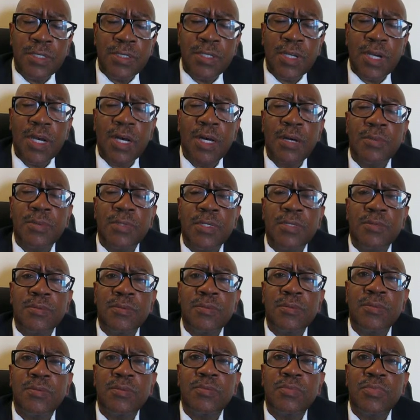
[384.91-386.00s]
job
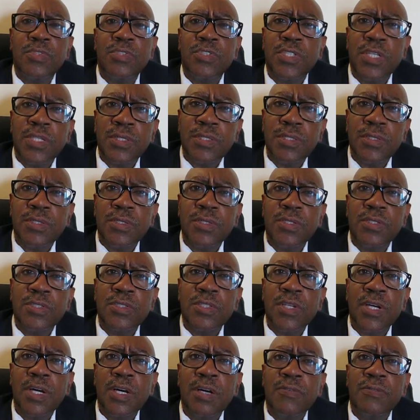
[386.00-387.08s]
in presenting to
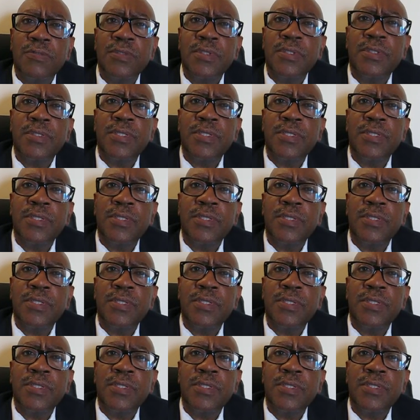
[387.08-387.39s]
herself,